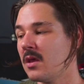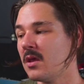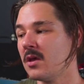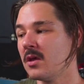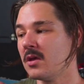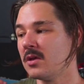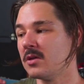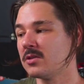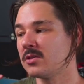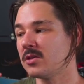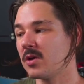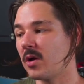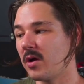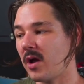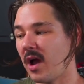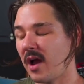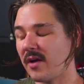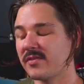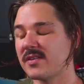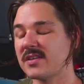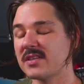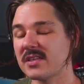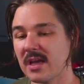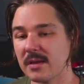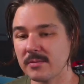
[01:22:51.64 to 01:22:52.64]
So
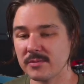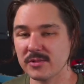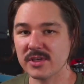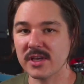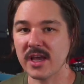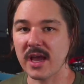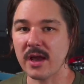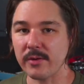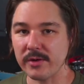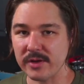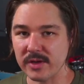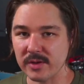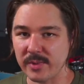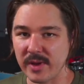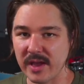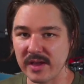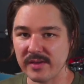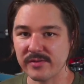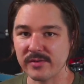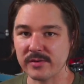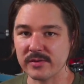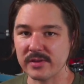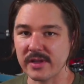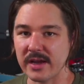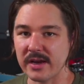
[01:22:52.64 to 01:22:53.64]
oftentimes you get what you pay for
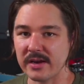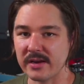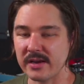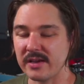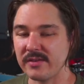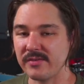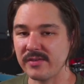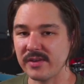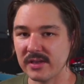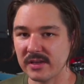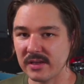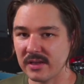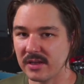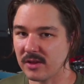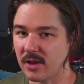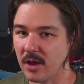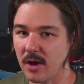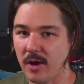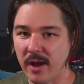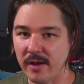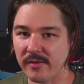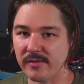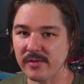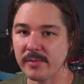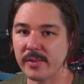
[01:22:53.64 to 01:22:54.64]
there, even though
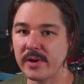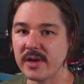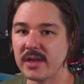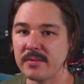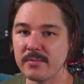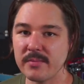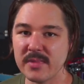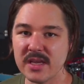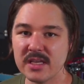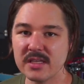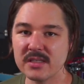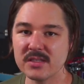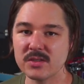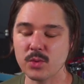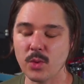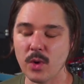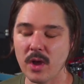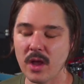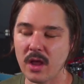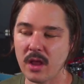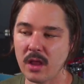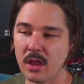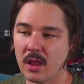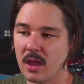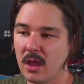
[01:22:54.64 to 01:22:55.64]
everybody means
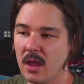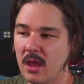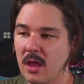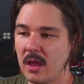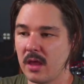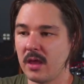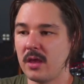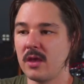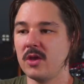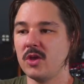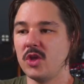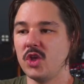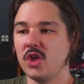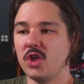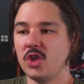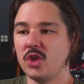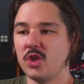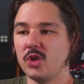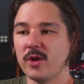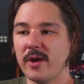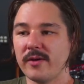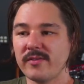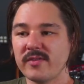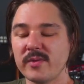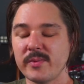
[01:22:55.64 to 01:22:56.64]
well. You
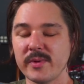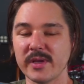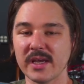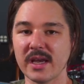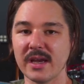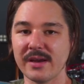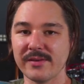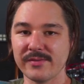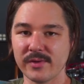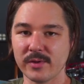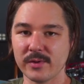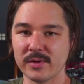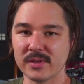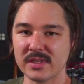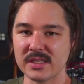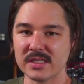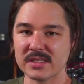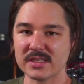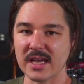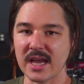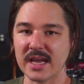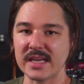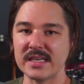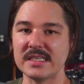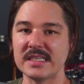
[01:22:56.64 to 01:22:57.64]
have to be careful with this
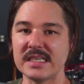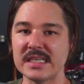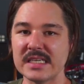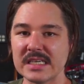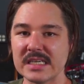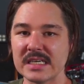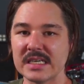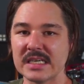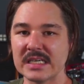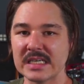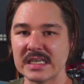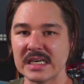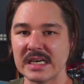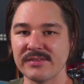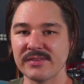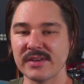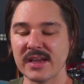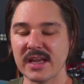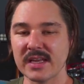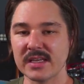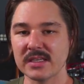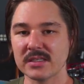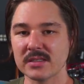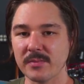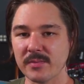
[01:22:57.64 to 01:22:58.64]
idea of
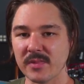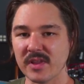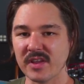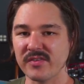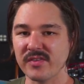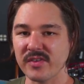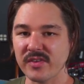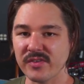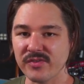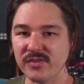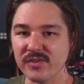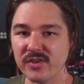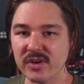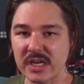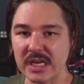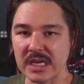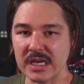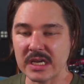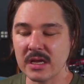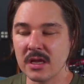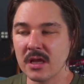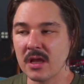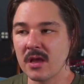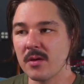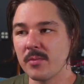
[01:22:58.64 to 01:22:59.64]
getting something for free,
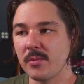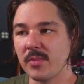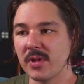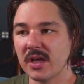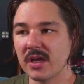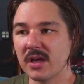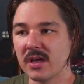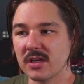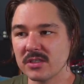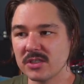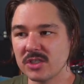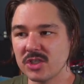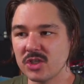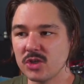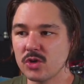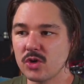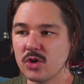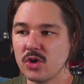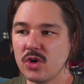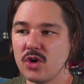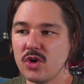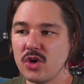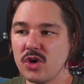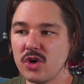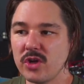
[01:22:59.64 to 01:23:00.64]
because you
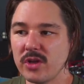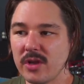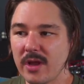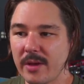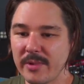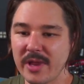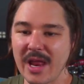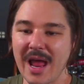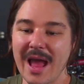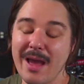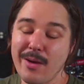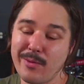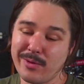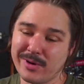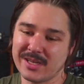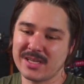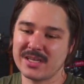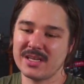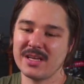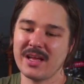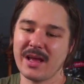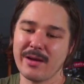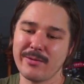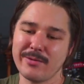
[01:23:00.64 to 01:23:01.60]
could, I would